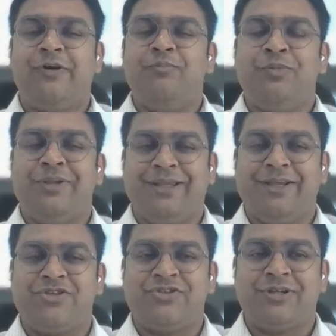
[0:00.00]

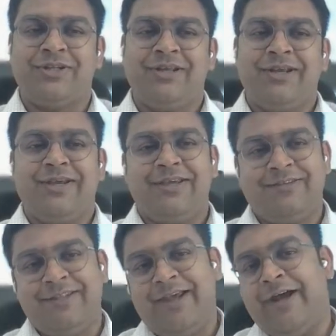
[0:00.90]
communication
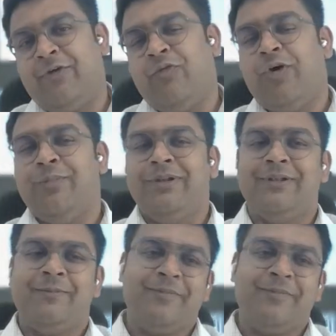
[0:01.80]
is the head wobble.